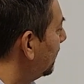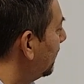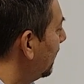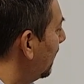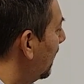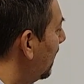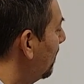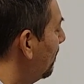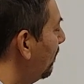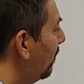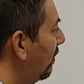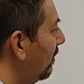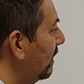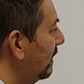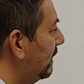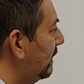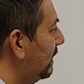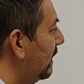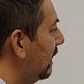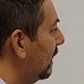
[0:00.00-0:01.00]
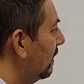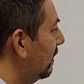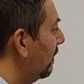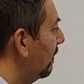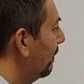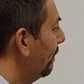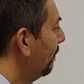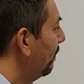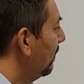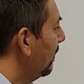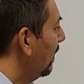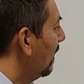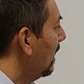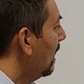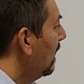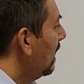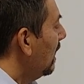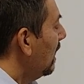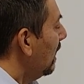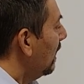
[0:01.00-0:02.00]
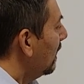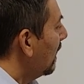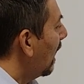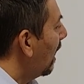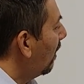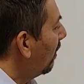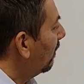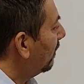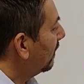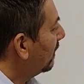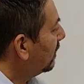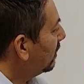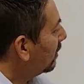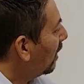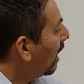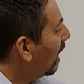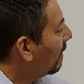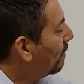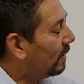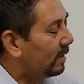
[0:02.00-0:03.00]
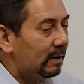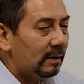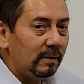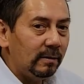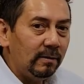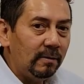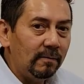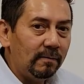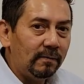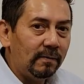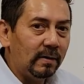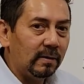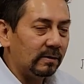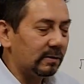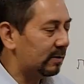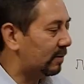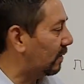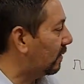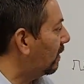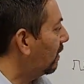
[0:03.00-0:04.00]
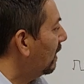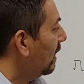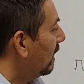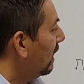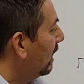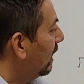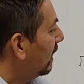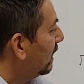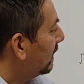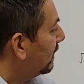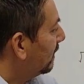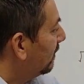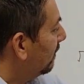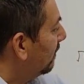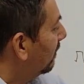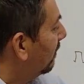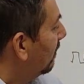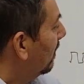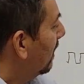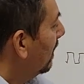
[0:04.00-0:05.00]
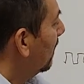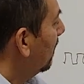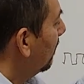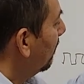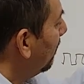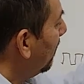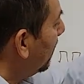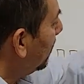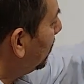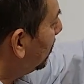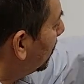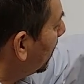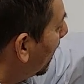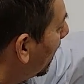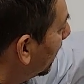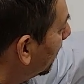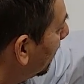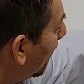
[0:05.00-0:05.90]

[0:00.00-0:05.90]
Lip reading: the input signal. Now, the job of the loop filter is to reject